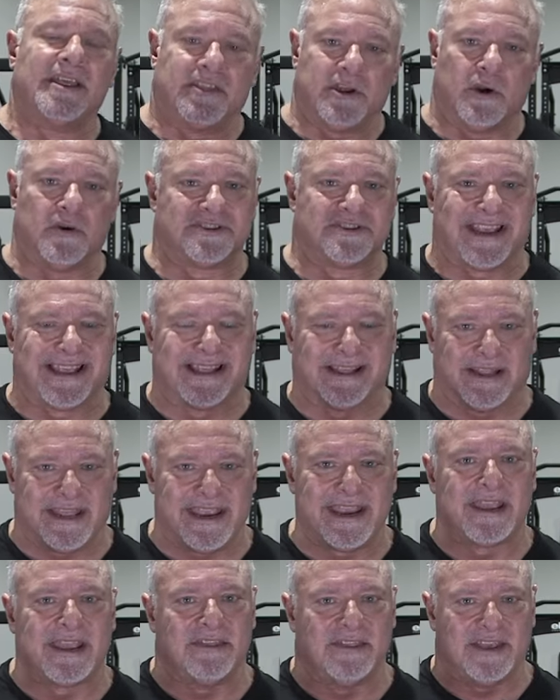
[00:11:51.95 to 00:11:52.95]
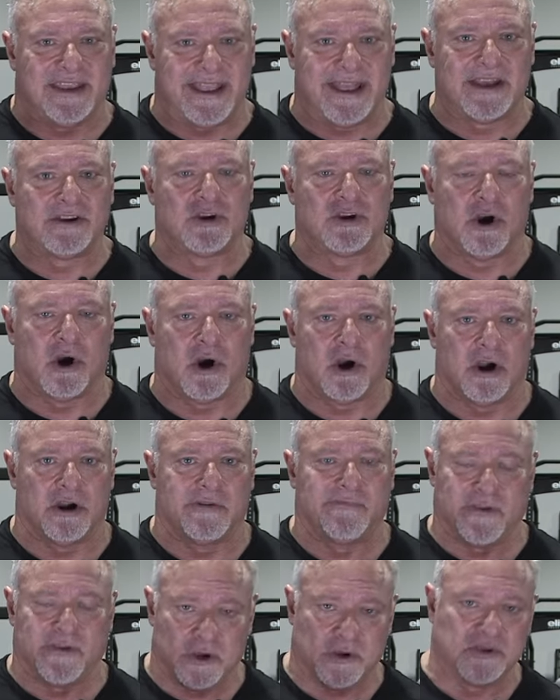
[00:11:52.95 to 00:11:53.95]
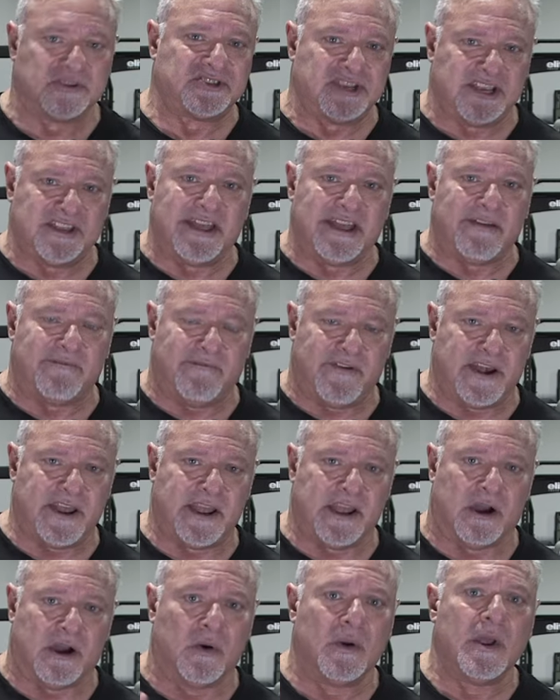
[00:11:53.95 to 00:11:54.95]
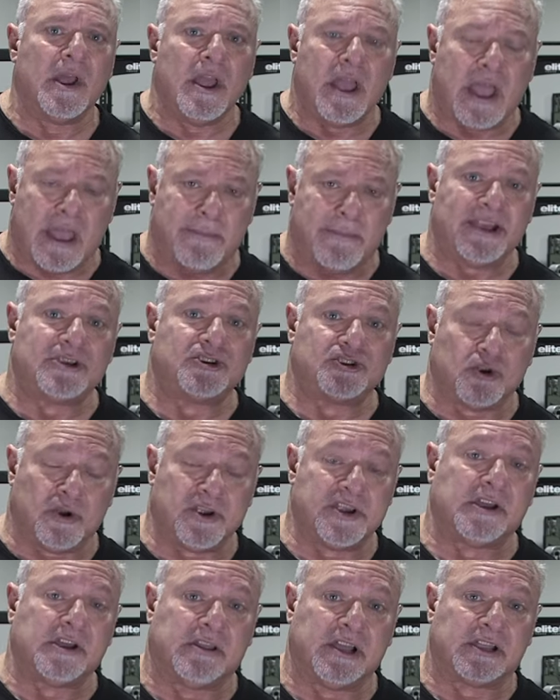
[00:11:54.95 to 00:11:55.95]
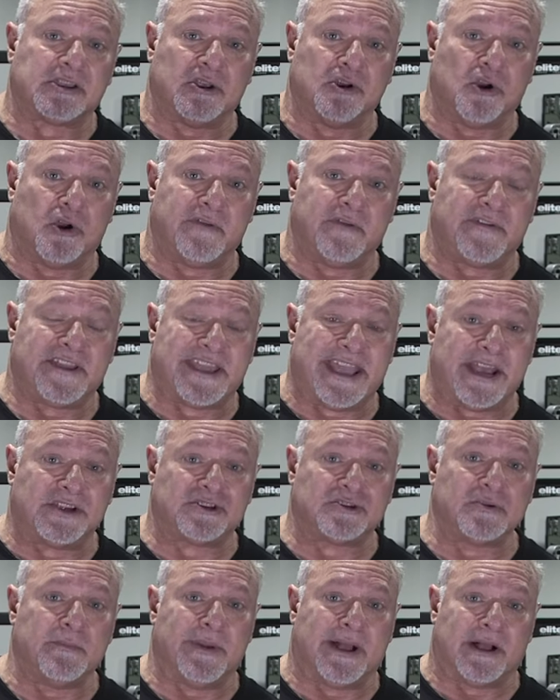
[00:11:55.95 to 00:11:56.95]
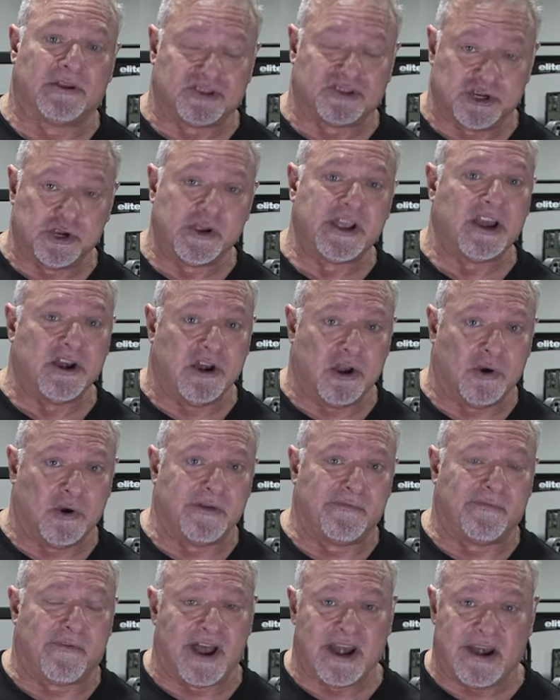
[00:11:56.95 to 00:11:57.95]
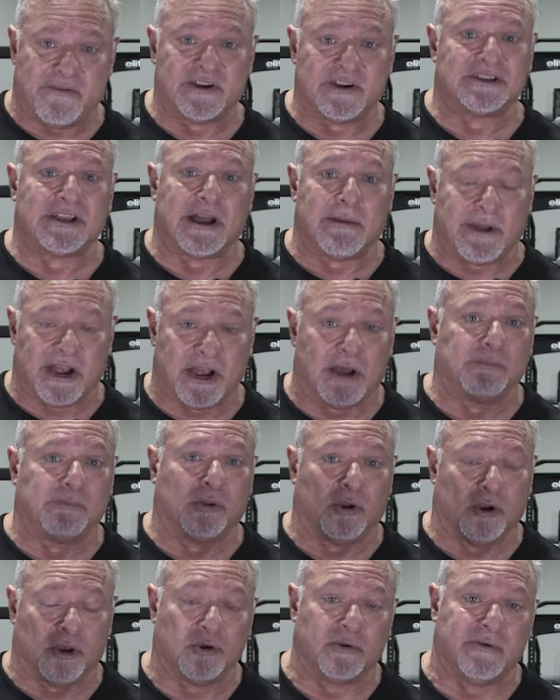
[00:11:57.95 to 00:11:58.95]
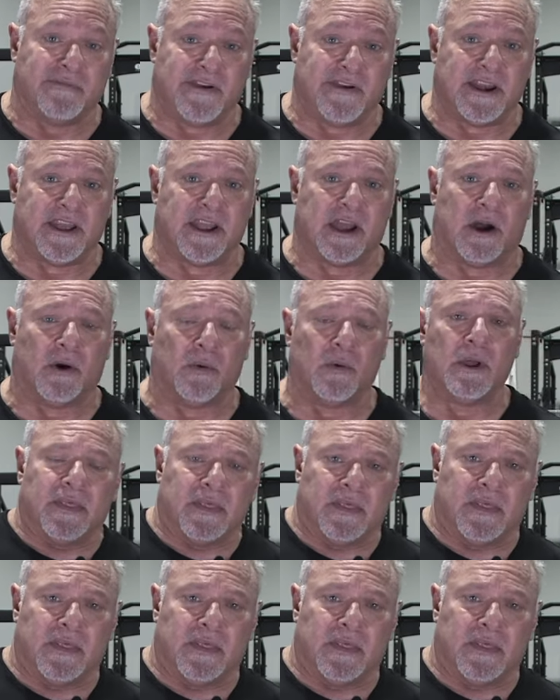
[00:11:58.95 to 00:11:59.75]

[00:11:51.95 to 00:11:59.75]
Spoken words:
There's a link in the end card for you to see that video, and make sure you click the notification bell so you get notified every time I upload a new video.